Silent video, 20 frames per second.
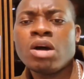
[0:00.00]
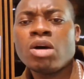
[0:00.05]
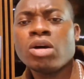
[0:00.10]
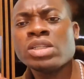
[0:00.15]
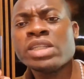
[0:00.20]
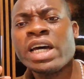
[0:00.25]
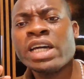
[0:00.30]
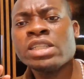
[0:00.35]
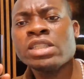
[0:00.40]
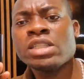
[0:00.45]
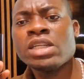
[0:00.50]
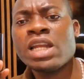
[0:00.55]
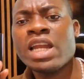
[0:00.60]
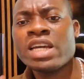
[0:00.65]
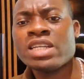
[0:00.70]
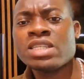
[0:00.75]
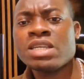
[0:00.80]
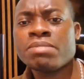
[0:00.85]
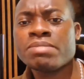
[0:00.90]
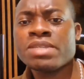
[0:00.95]
Under the
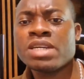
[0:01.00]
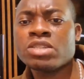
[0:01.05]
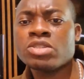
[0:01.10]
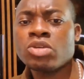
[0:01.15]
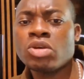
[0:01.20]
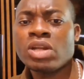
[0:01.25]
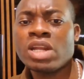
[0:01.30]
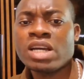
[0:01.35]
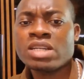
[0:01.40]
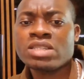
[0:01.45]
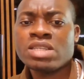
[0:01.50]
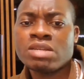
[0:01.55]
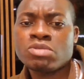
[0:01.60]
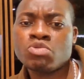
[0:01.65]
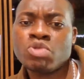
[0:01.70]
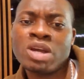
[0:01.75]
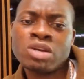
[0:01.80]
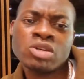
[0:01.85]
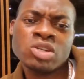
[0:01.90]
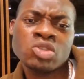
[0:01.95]
like terms and the unlike
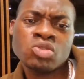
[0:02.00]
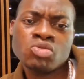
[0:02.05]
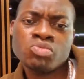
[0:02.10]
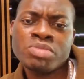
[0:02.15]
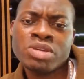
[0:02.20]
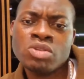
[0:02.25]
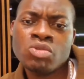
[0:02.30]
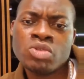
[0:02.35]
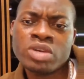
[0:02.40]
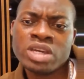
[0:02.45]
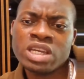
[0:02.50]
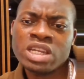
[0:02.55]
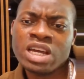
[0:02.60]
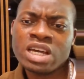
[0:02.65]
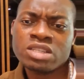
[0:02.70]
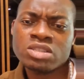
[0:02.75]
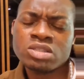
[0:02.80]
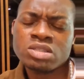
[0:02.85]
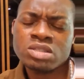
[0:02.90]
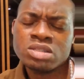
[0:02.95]
terms, we are going to be looking
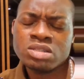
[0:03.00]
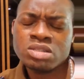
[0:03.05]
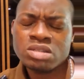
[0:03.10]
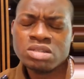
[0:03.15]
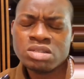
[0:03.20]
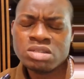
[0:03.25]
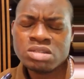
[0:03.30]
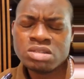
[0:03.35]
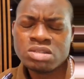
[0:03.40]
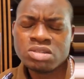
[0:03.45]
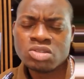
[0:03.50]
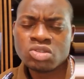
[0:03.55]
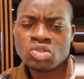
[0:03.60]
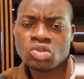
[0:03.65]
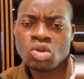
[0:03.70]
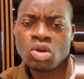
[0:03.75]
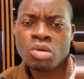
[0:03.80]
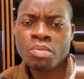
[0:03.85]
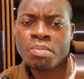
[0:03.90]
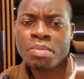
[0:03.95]
at
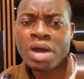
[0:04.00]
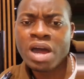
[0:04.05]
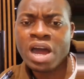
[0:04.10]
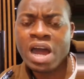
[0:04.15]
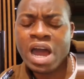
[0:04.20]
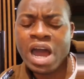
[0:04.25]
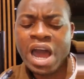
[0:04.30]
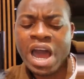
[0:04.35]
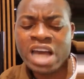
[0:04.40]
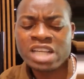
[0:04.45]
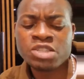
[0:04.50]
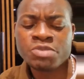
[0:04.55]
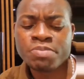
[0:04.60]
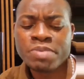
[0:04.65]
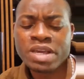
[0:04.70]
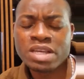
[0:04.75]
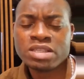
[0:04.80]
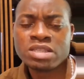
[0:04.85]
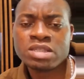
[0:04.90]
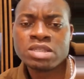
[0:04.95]
some
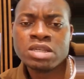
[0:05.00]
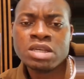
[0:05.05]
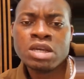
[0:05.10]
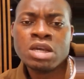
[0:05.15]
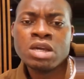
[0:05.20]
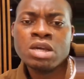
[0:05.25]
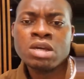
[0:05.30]
aspects.